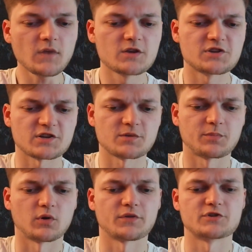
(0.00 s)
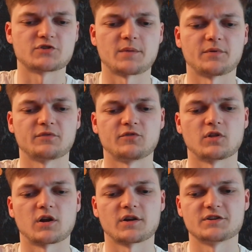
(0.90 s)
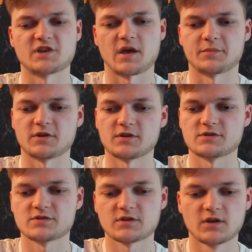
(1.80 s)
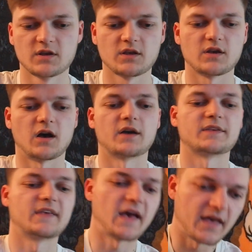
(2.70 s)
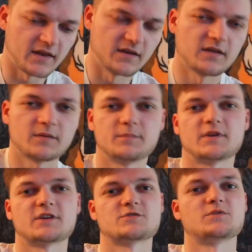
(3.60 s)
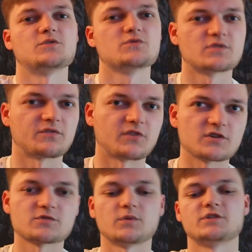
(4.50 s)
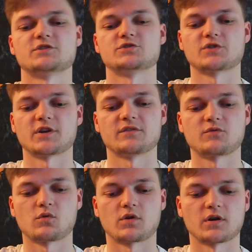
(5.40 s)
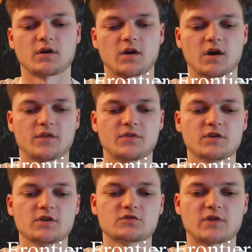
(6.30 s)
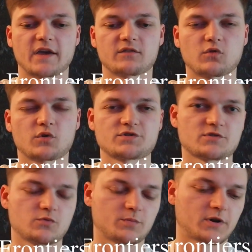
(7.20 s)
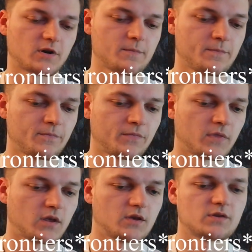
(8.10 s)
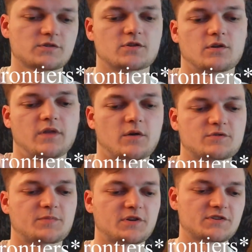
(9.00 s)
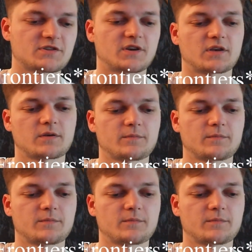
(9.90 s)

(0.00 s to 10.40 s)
She actually pulled the Drampa full art in Japanese again because we used the first one to trade for the Dragon Forces Wooper. So that was pretty sick.